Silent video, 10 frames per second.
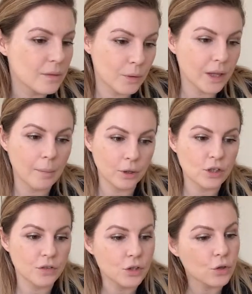But that blush
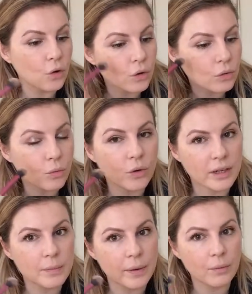for sure
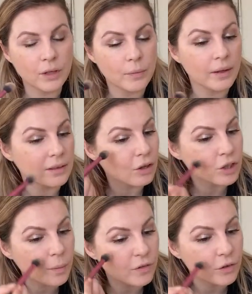works better when you build it on
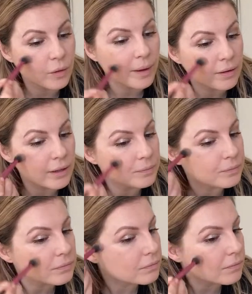top of another powder.
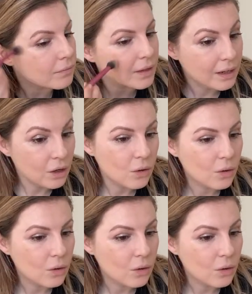Oh,